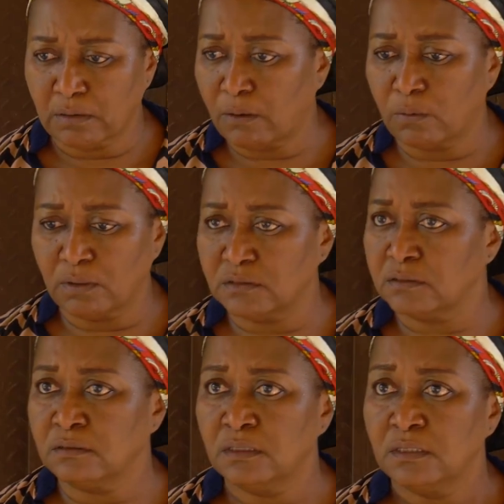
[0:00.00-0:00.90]
I will
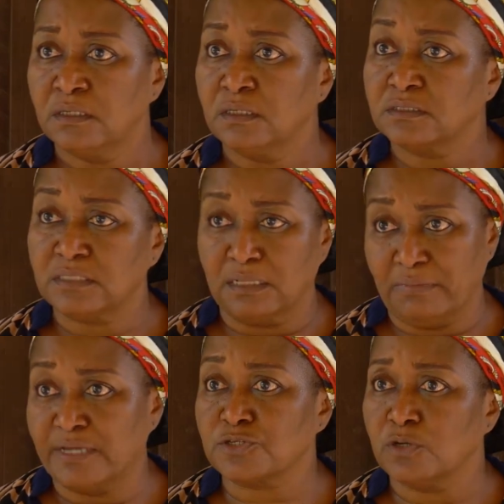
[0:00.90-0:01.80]
tell
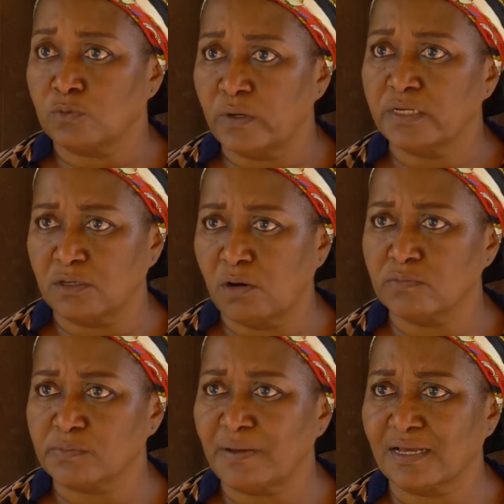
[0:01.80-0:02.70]
my son when he
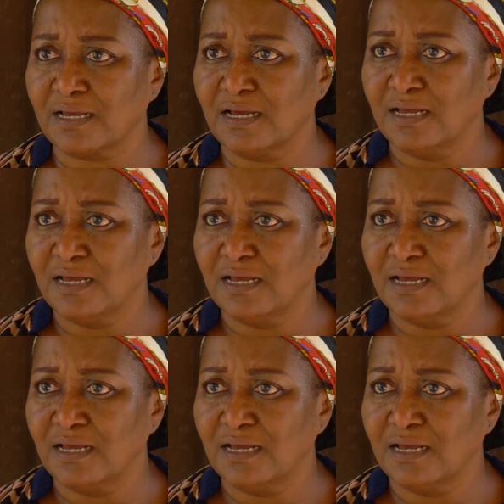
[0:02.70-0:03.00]
comes back.